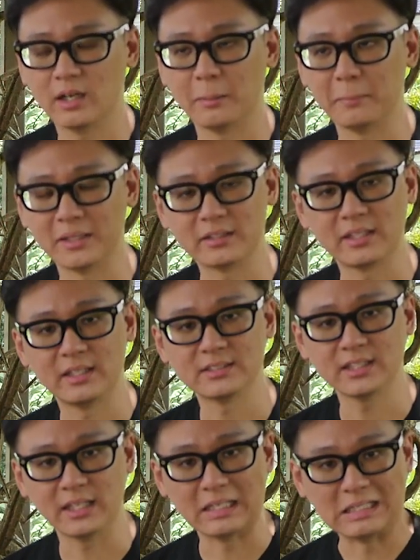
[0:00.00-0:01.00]
maintains
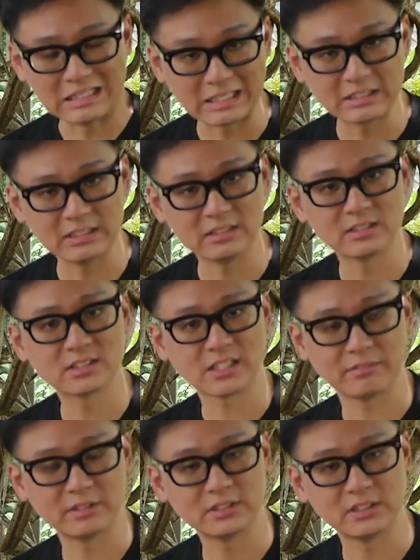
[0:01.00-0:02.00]
a
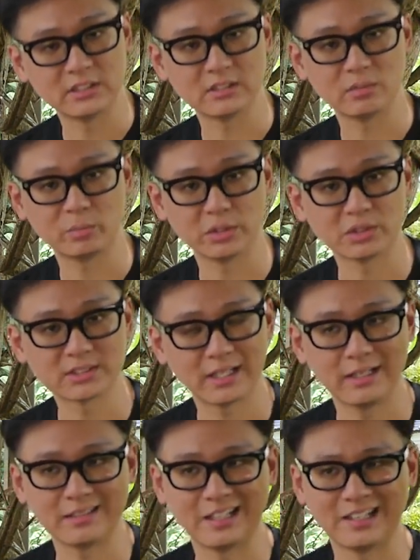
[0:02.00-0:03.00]
19/17 wheel
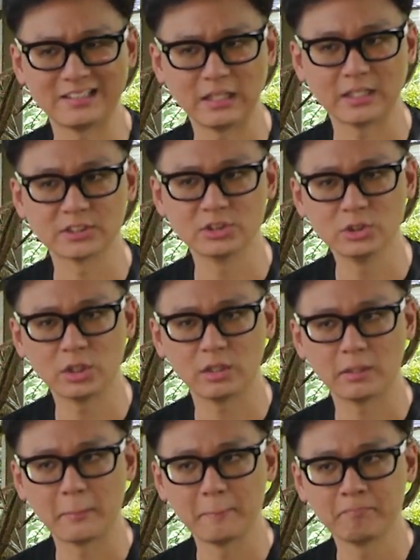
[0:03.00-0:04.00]
set that does not